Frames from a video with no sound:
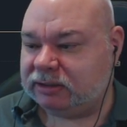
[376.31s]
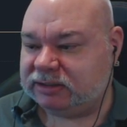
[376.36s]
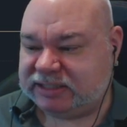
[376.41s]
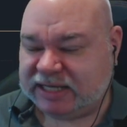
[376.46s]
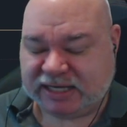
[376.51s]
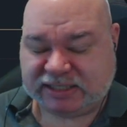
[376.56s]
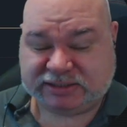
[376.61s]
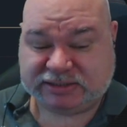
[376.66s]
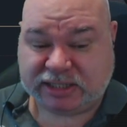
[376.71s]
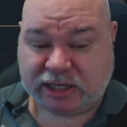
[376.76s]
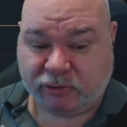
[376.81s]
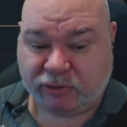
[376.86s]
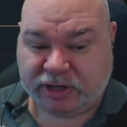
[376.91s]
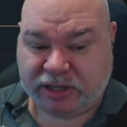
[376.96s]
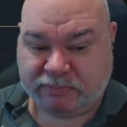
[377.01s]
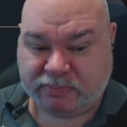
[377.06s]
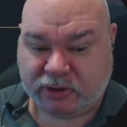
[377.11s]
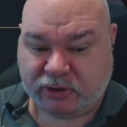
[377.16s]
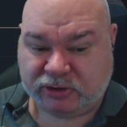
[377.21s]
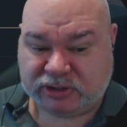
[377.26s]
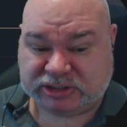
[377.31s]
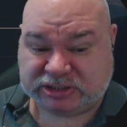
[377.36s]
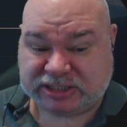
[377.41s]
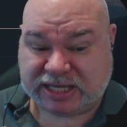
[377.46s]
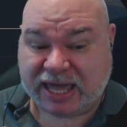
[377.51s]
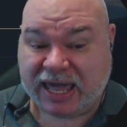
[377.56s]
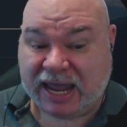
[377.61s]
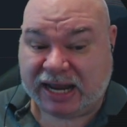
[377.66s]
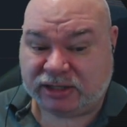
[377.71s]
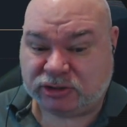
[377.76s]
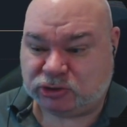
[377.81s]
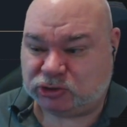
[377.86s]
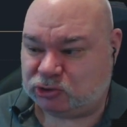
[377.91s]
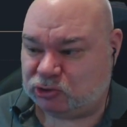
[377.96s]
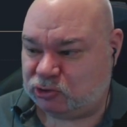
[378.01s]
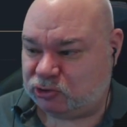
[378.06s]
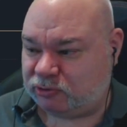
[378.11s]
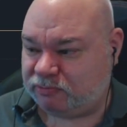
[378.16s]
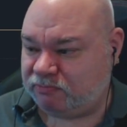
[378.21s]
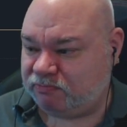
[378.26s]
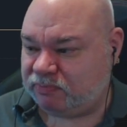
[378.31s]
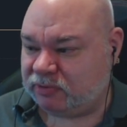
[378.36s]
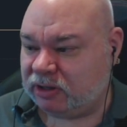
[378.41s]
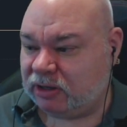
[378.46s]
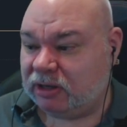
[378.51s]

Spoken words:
Dexterity bonus added to them.